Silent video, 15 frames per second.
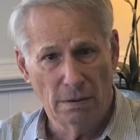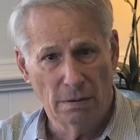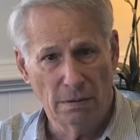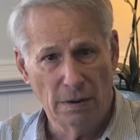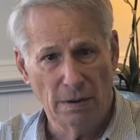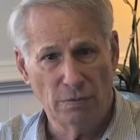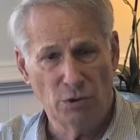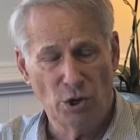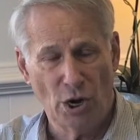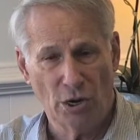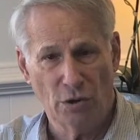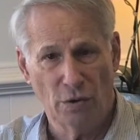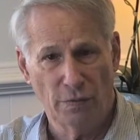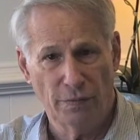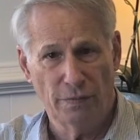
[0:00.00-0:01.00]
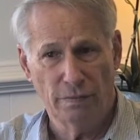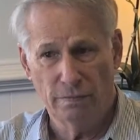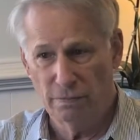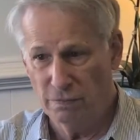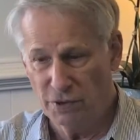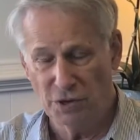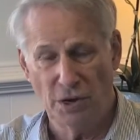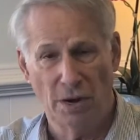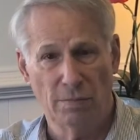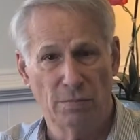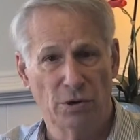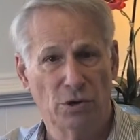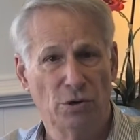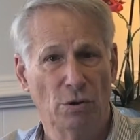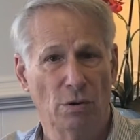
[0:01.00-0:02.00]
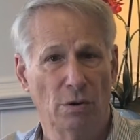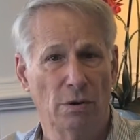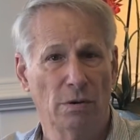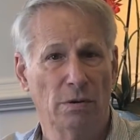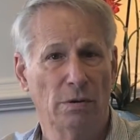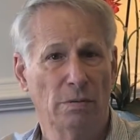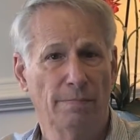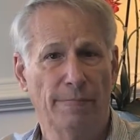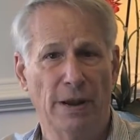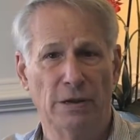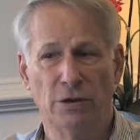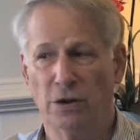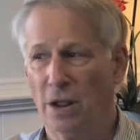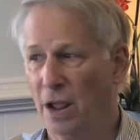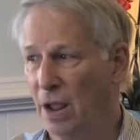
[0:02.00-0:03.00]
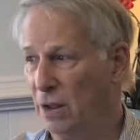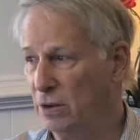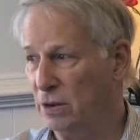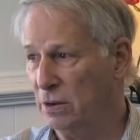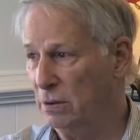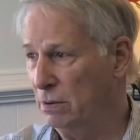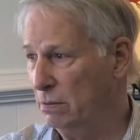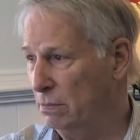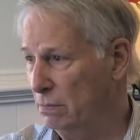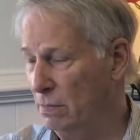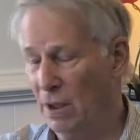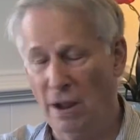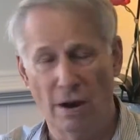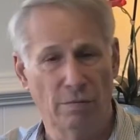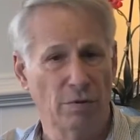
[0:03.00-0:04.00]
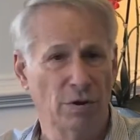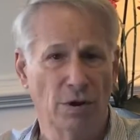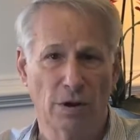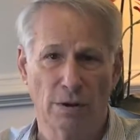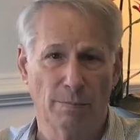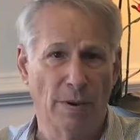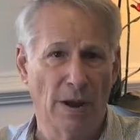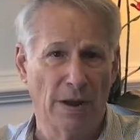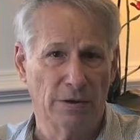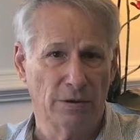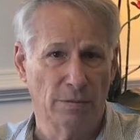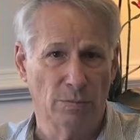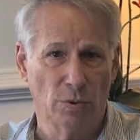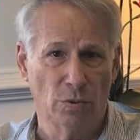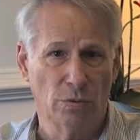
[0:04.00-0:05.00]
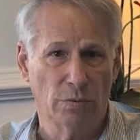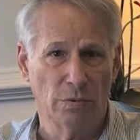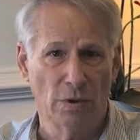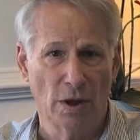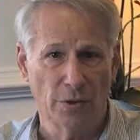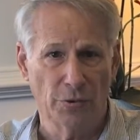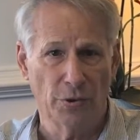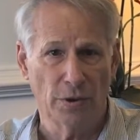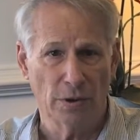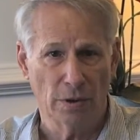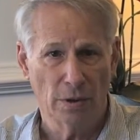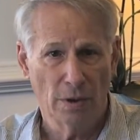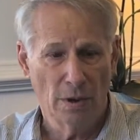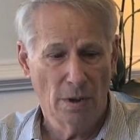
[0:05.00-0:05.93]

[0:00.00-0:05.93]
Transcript: they've checked her stem to stern, PET scans, everything possible, nothing.